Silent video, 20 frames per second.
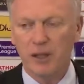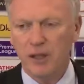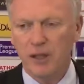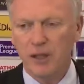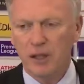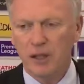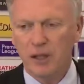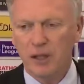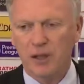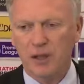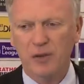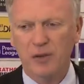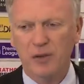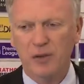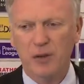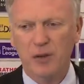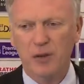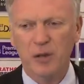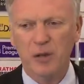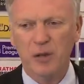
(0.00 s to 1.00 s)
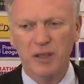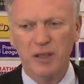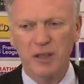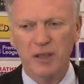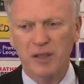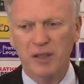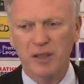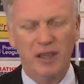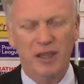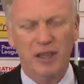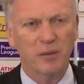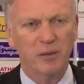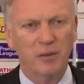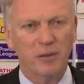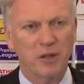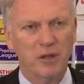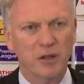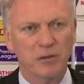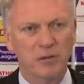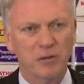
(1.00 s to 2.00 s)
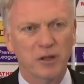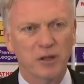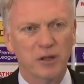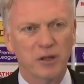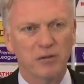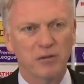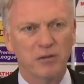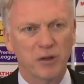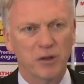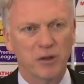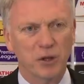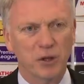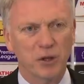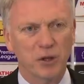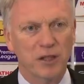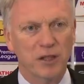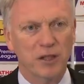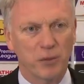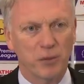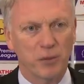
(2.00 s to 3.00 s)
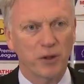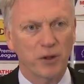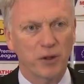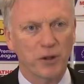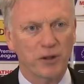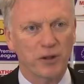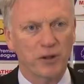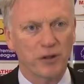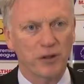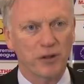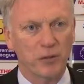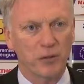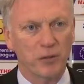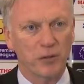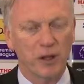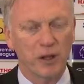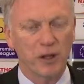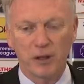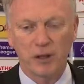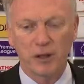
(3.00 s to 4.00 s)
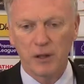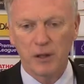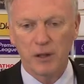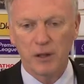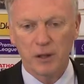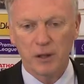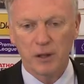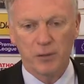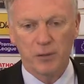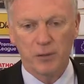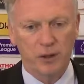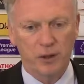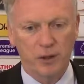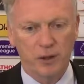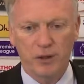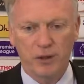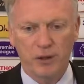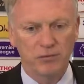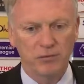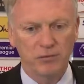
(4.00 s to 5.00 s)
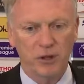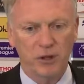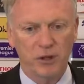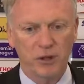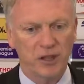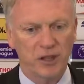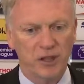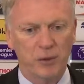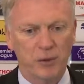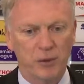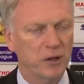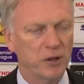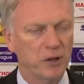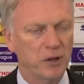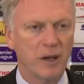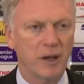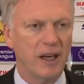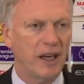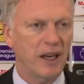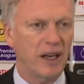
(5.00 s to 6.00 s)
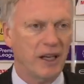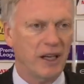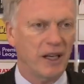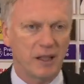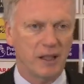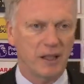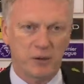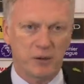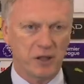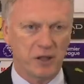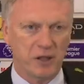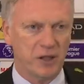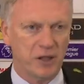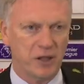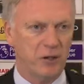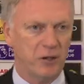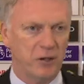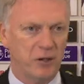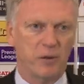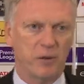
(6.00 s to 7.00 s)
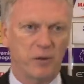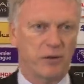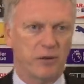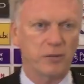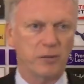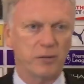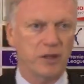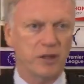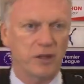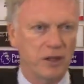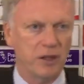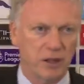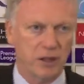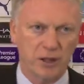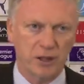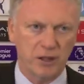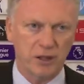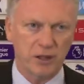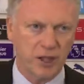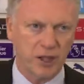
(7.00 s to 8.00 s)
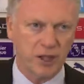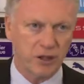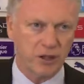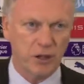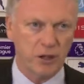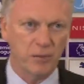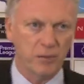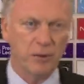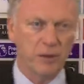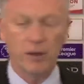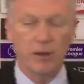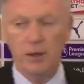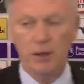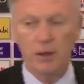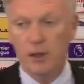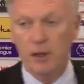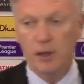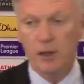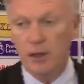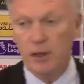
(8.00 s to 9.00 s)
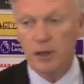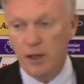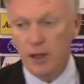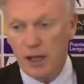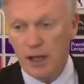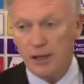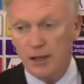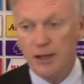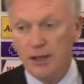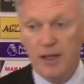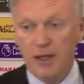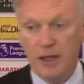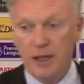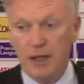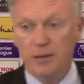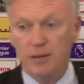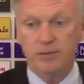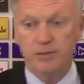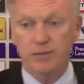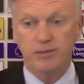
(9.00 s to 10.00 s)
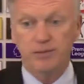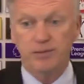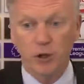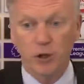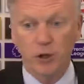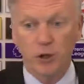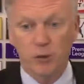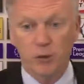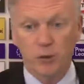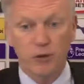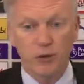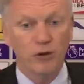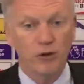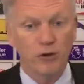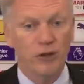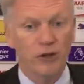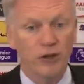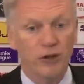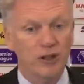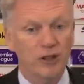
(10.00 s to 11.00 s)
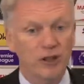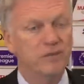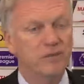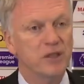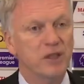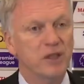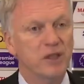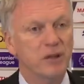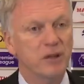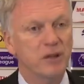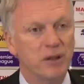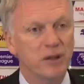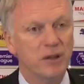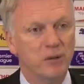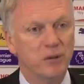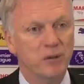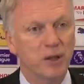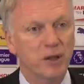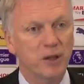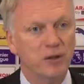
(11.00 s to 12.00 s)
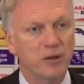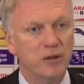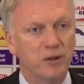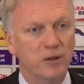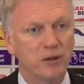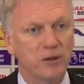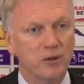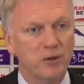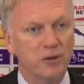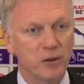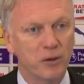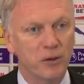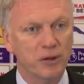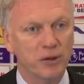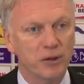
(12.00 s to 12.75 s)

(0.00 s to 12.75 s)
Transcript: So I think for him to miss the target was, the, was the, the most disappointing thing for me. But look, not disappointed by any of the players and how they performed today. They've done a great job and uh, you know we roll on and see what else we can do going forward.